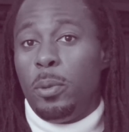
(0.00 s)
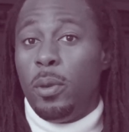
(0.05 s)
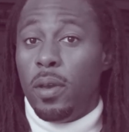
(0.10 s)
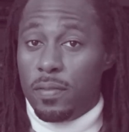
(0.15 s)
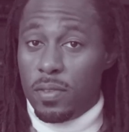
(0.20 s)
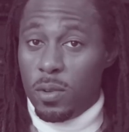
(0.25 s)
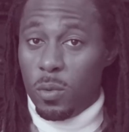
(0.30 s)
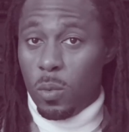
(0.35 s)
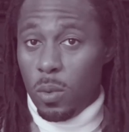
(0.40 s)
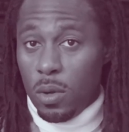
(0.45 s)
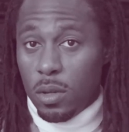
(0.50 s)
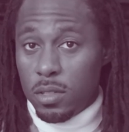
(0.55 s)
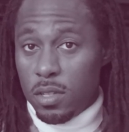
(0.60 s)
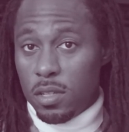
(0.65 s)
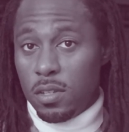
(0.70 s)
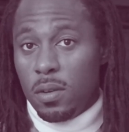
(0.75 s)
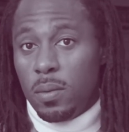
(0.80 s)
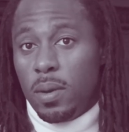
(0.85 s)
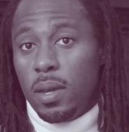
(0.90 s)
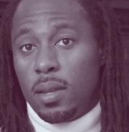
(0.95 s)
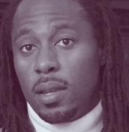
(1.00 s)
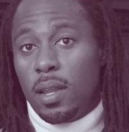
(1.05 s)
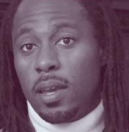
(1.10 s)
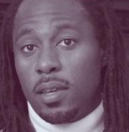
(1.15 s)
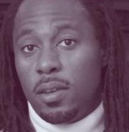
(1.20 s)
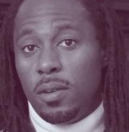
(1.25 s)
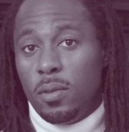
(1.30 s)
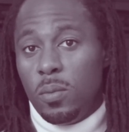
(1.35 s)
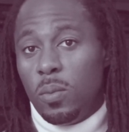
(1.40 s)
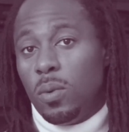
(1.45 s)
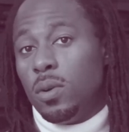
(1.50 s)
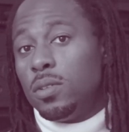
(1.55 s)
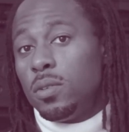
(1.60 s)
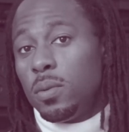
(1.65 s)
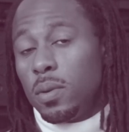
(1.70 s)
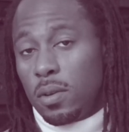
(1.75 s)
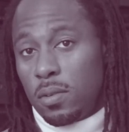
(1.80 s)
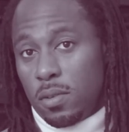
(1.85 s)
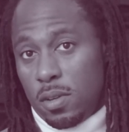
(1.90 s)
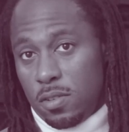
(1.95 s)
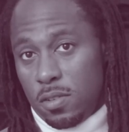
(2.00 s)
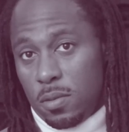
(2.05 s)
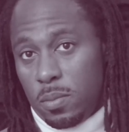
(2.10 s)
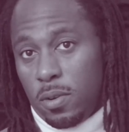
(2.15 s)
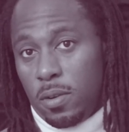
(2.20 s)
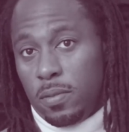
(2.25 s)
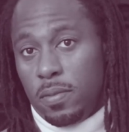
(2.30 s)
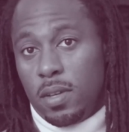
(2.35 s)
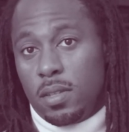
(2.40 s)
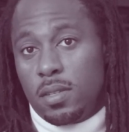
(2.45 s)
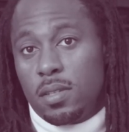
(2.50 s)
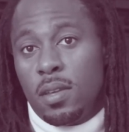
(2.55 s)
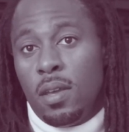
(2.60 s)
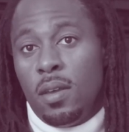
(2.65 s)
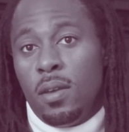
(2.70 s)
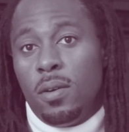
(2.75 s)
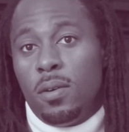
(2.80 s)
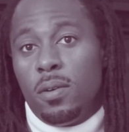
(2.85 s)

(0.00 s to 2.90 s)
You have to want to do it like you'd want to increase your profits,